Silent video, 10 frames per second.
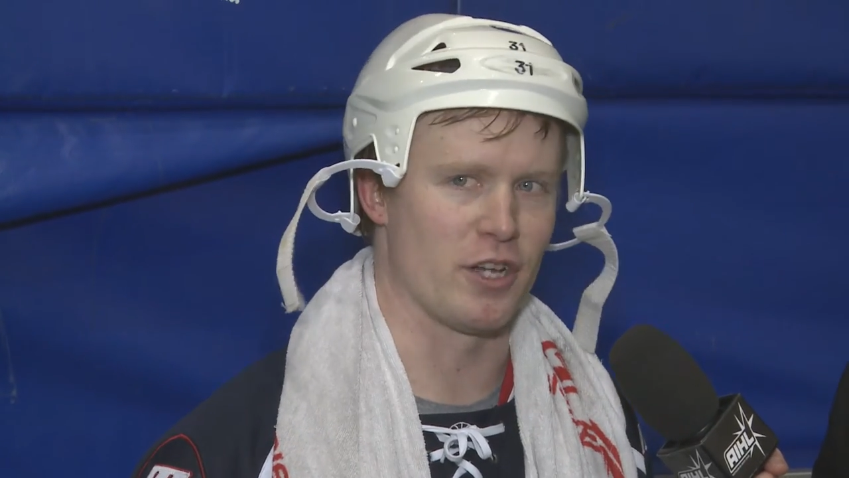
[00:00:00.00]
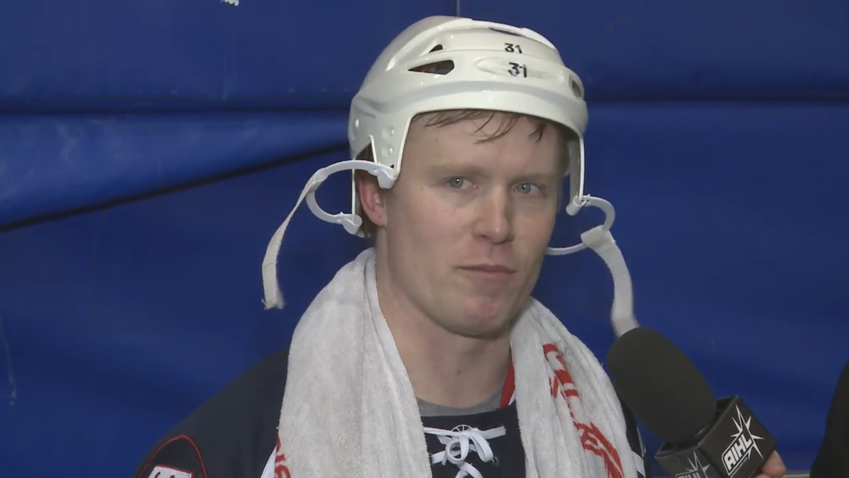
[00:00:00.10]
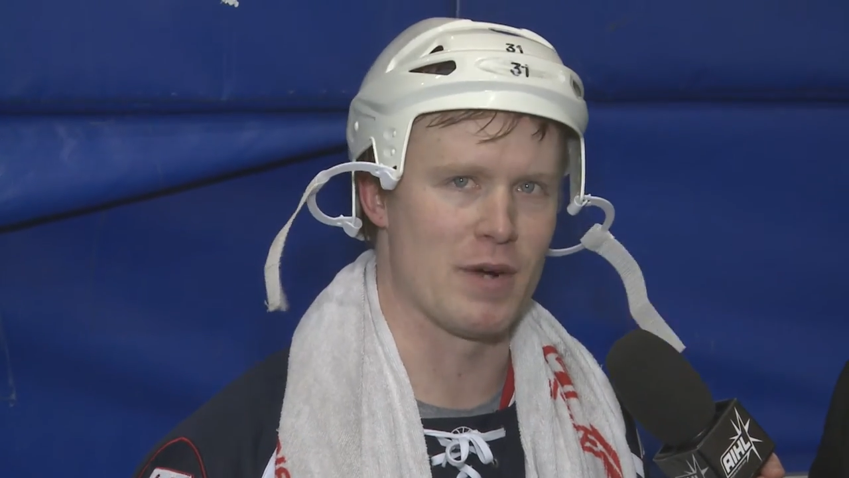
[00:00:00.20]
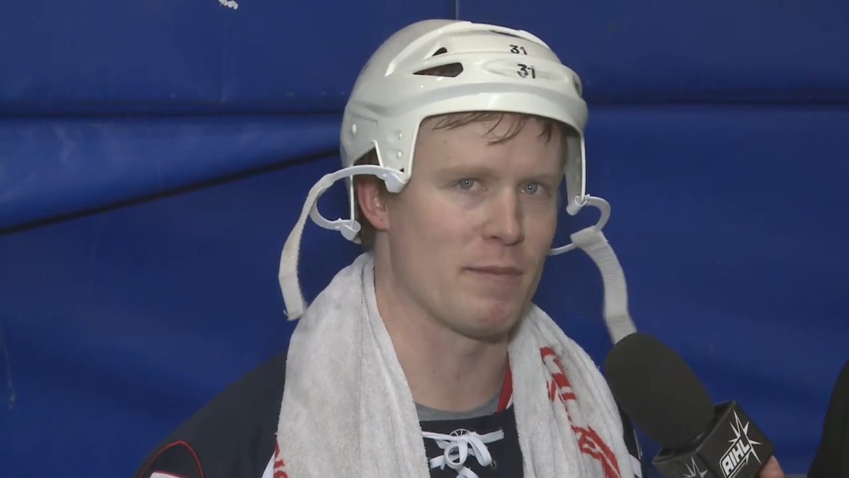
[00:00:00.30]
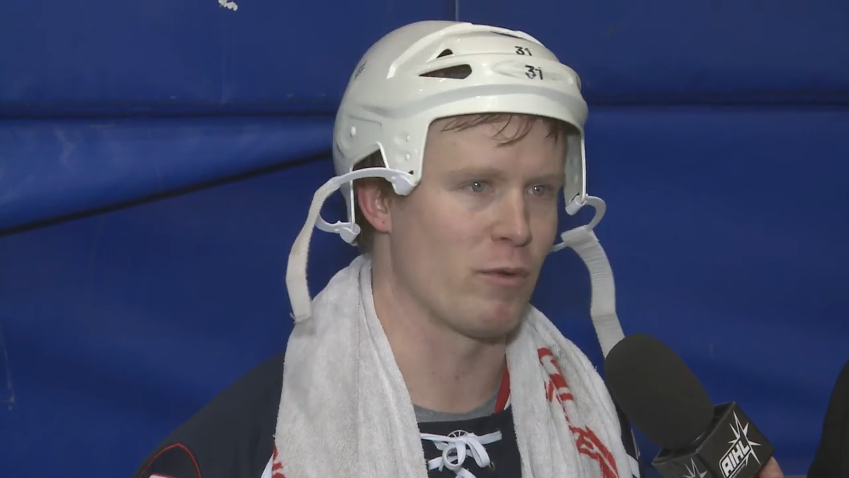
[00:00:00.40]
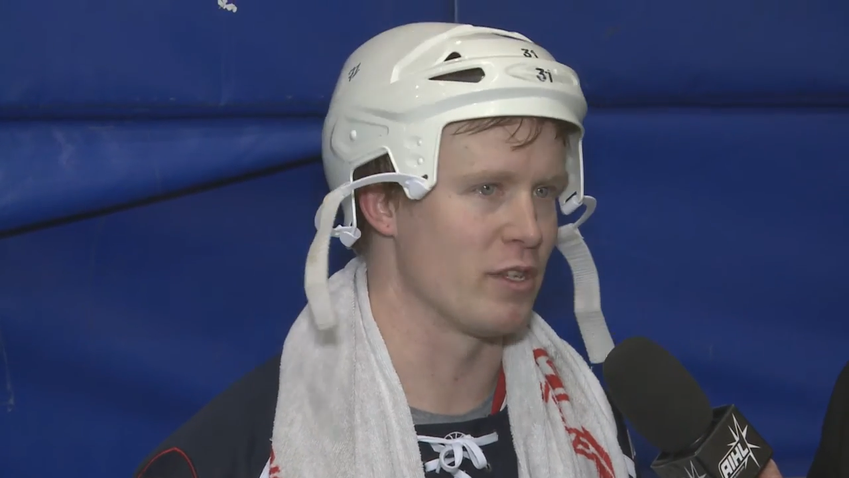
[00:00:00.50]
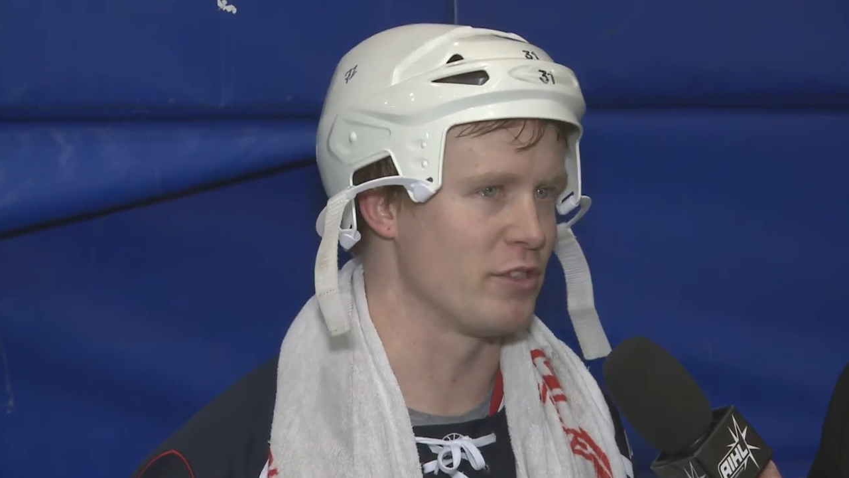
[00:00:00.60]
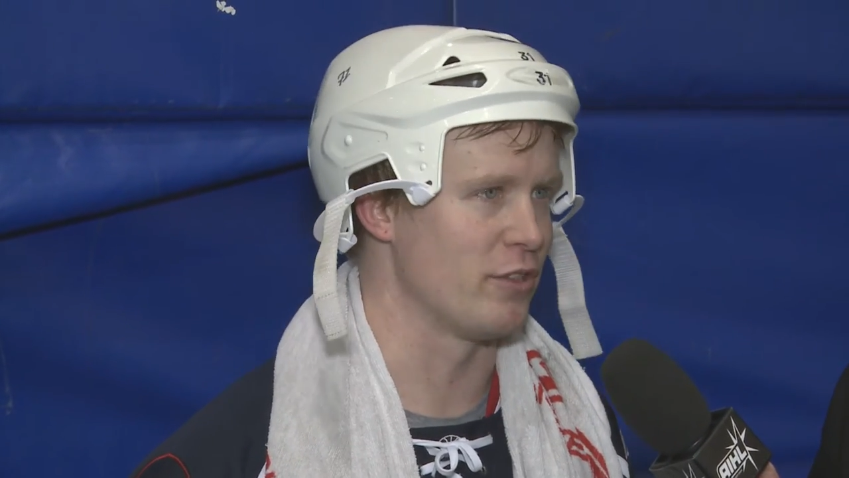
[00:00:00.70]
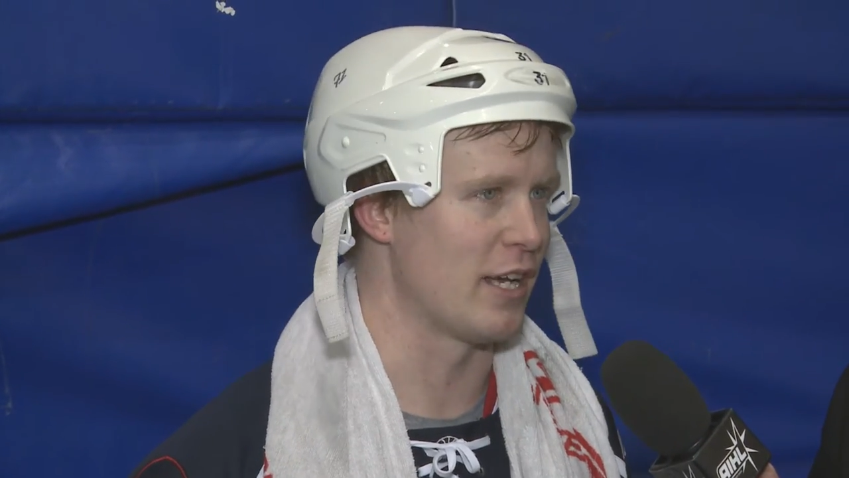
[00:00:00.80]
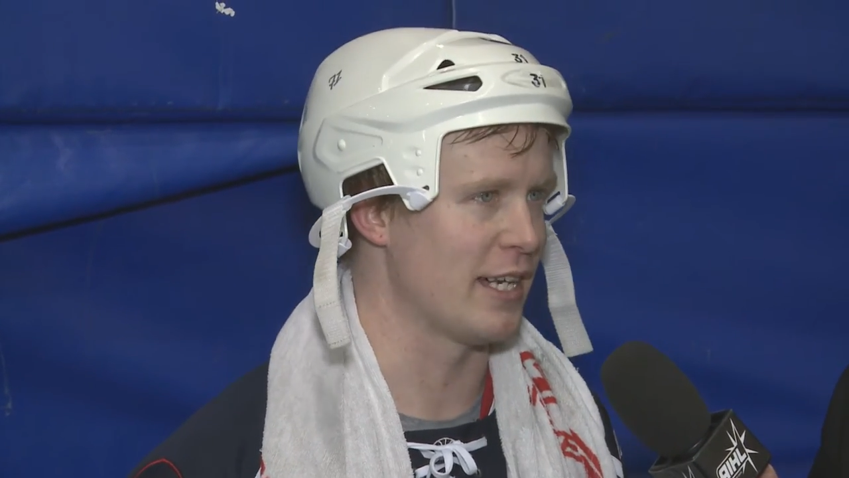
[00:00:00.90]
told mum I wanted
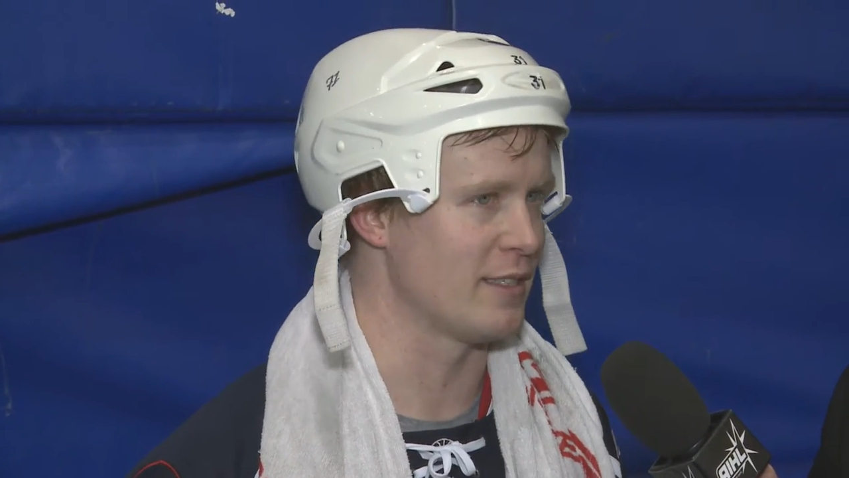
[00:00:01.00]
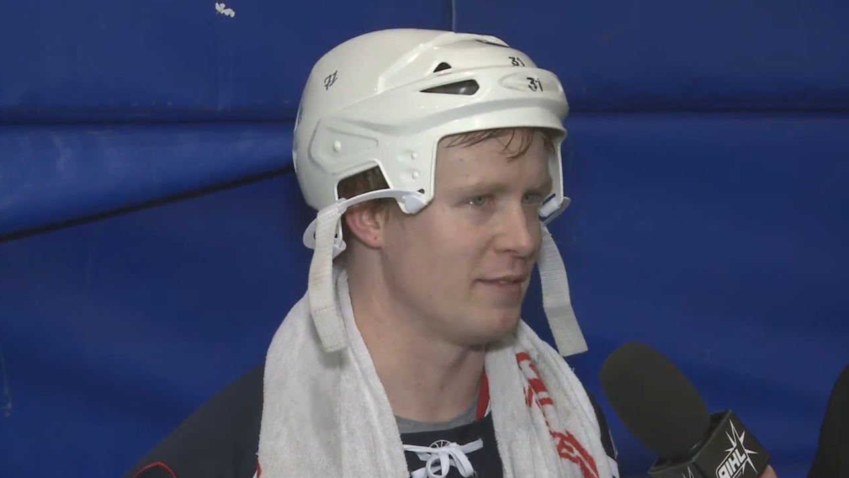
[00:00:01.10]
to do that.